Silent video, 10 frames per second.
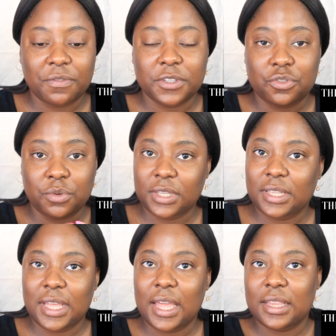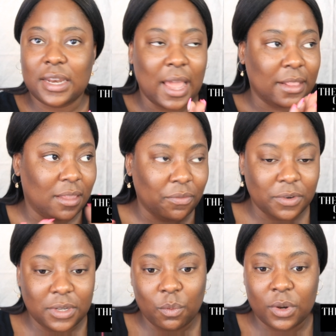If it's during the day, then I
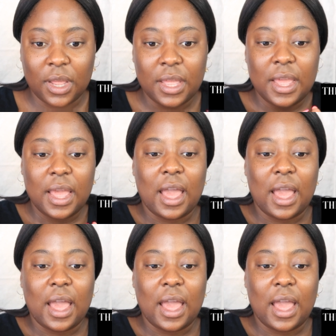definitely want to